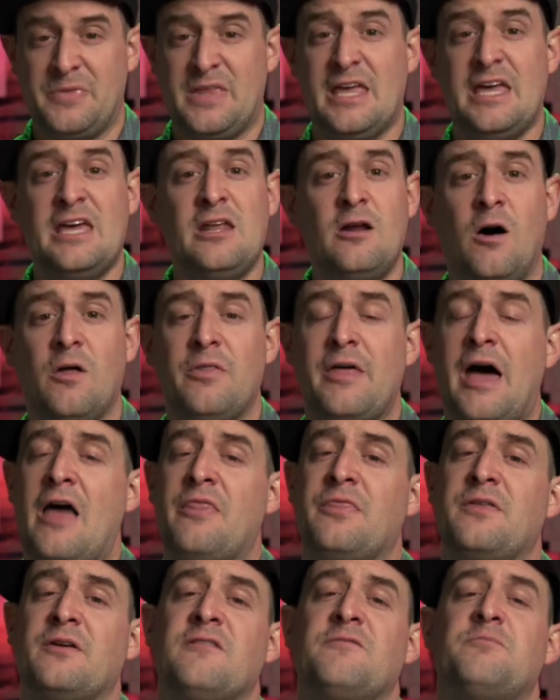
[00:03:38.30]
in all
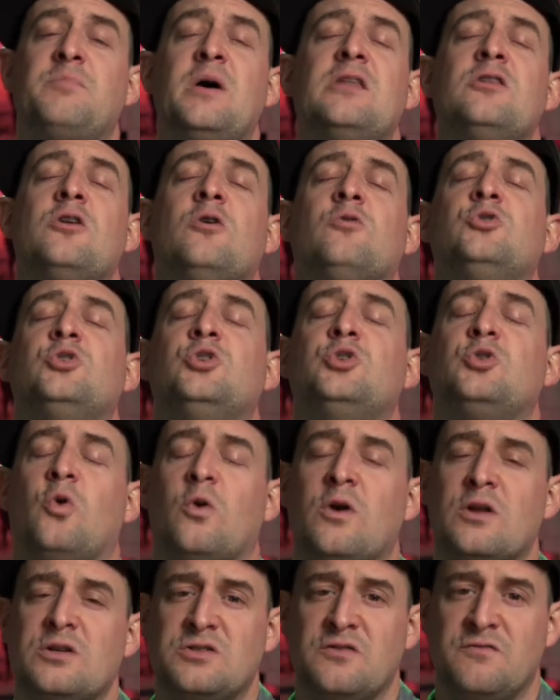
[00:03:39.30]
that, there have been no
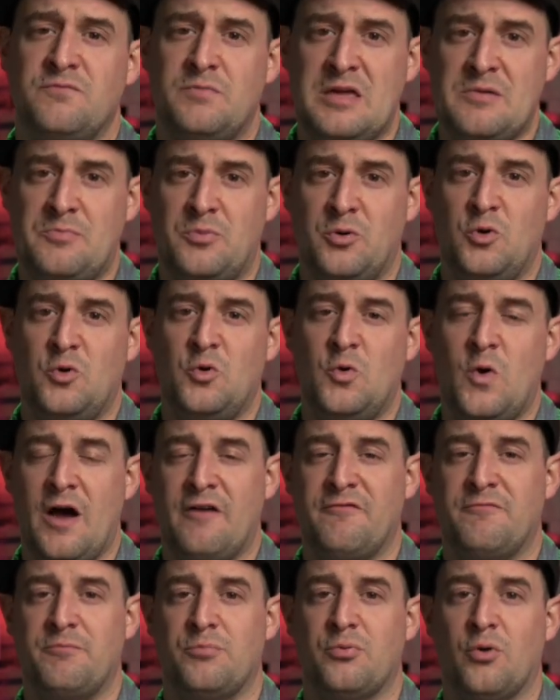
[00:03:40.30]
shortage of people who
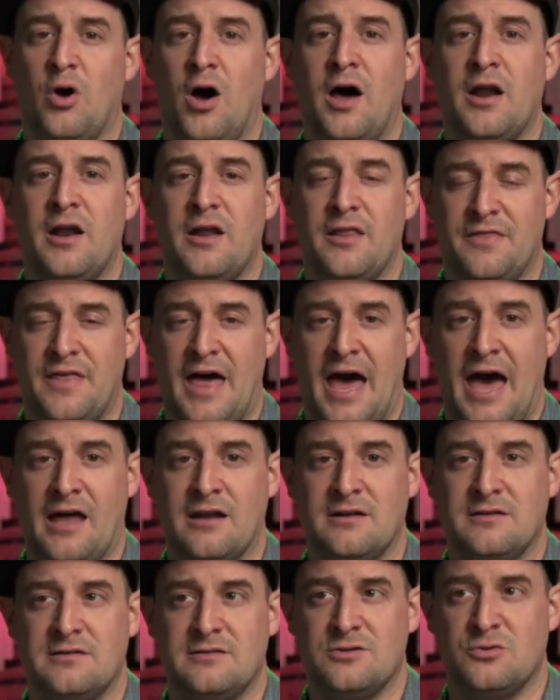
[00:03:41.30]
have brought
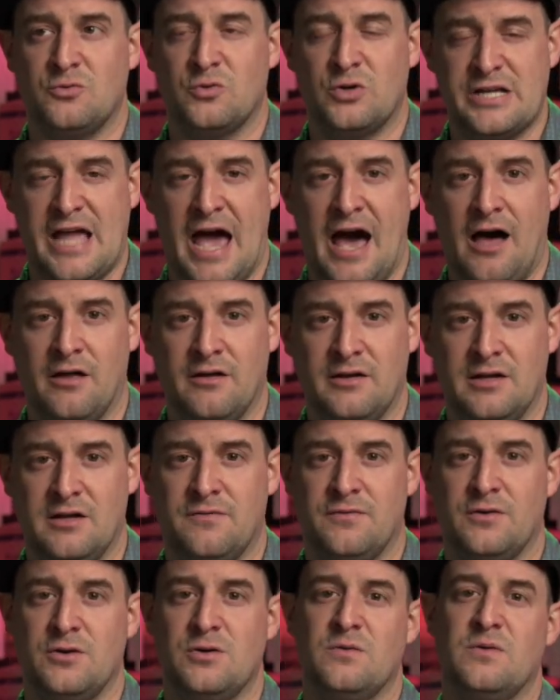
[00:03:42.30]
that to reality
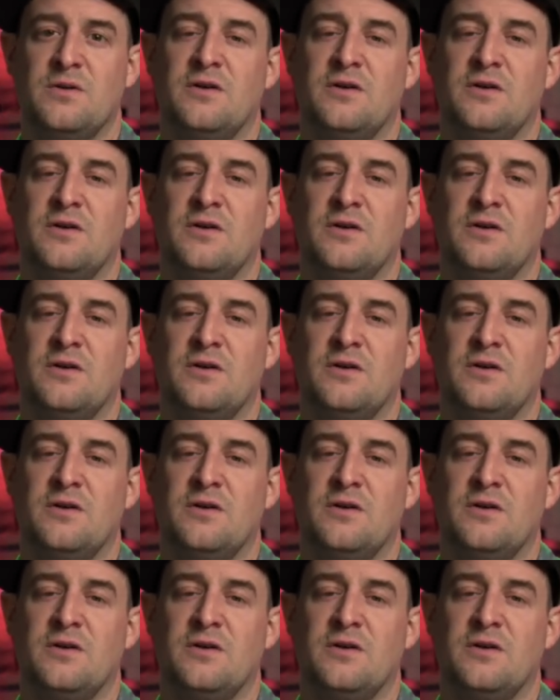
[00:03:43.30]
for you.